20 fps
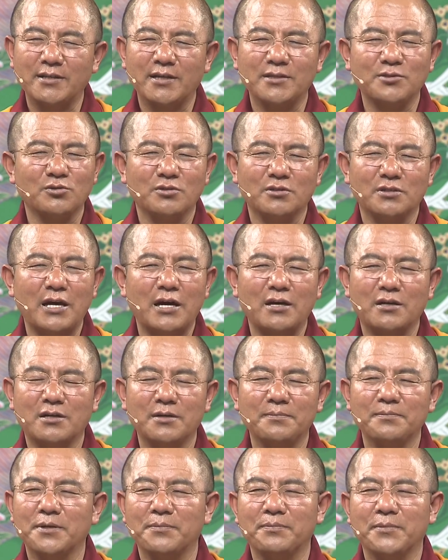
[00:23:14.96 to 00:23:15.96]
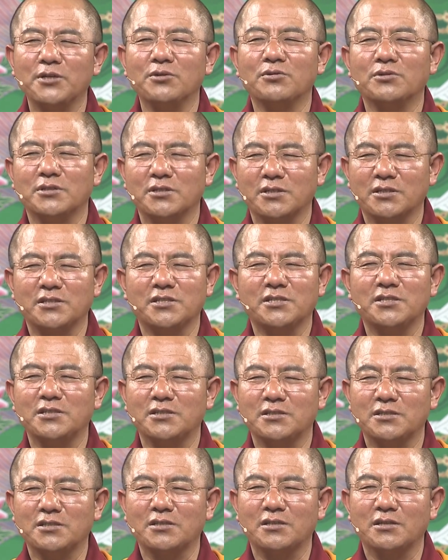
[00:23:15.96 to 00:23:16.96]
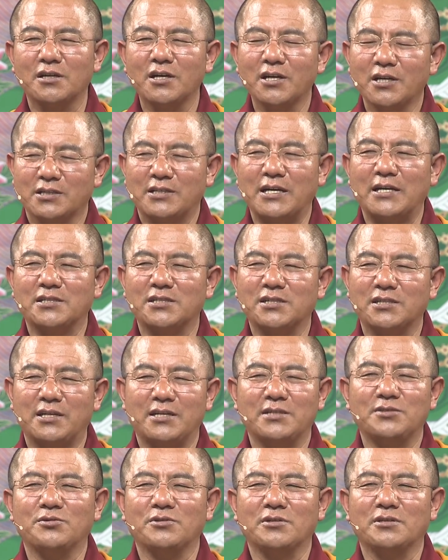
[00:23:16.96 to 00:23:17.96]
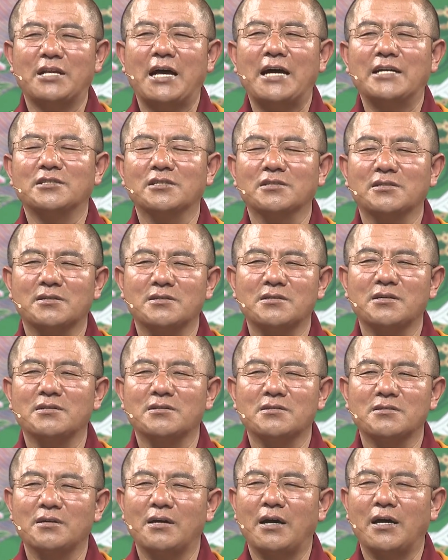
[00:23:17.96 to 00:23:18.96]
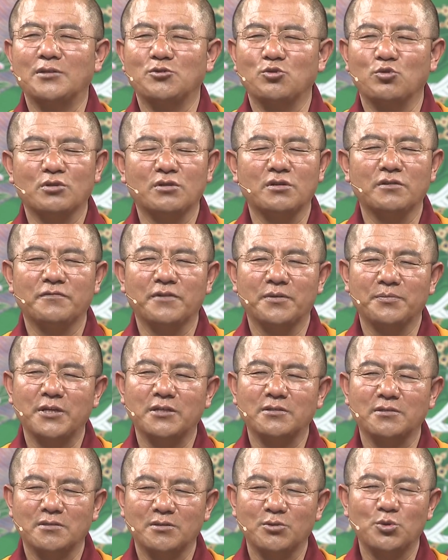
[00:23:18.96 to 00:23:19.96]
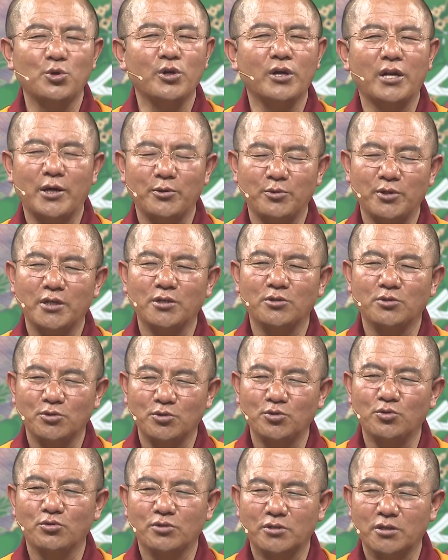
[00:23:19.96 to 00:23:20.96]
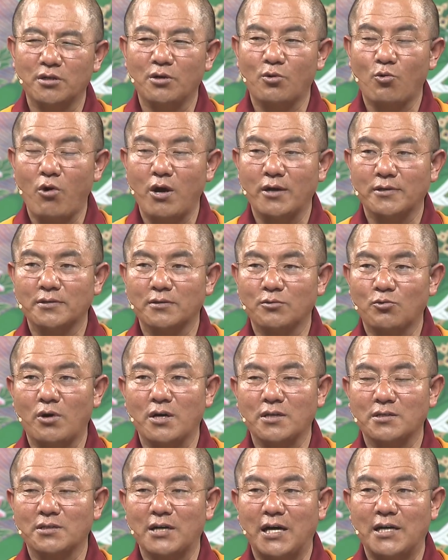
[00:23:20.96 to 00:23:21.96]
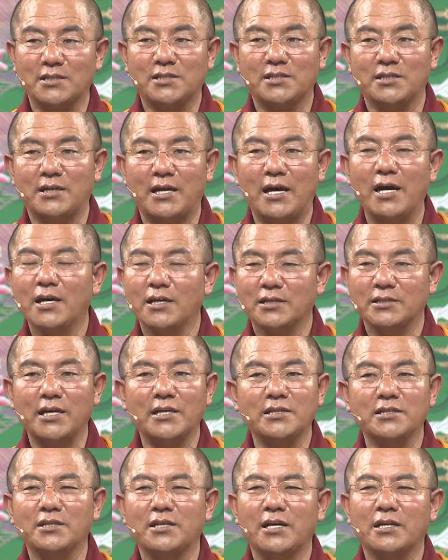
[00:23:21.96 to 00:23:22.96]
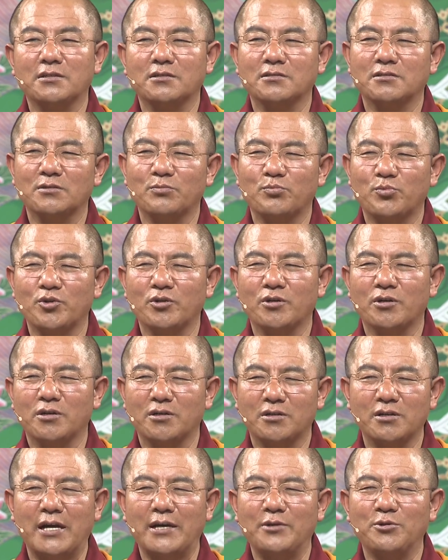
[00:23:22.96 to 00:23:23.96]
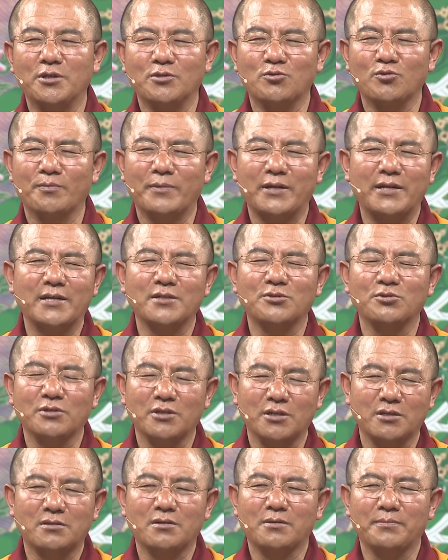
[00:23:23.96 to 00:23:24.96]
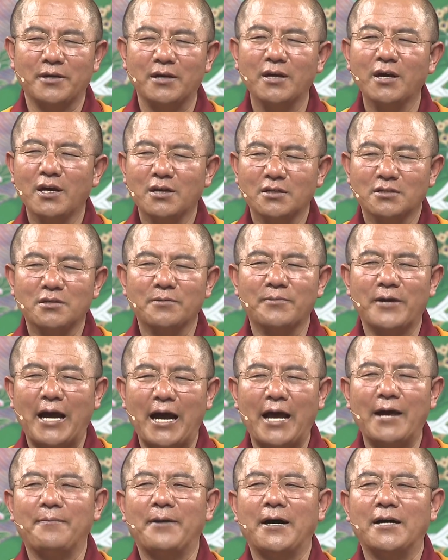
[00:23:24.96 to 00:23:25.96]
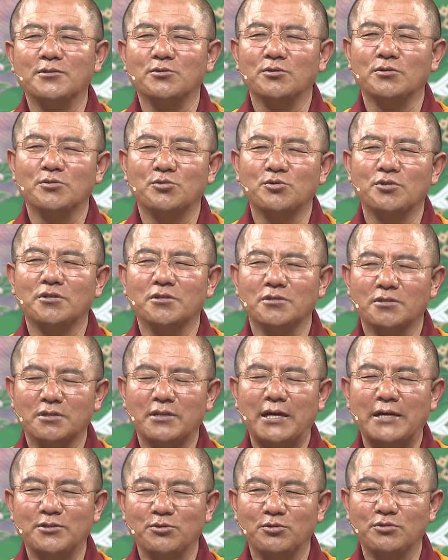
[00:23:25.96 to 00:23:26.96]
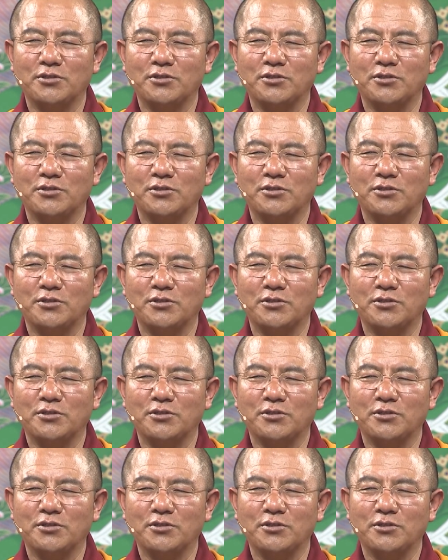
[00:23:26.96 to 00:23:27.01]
Then in the next few days, Drupta Rinpoche got no food to eat at all. So he prayed to Tara silently. Surprisingly, even though he didn't have any food at all for many days,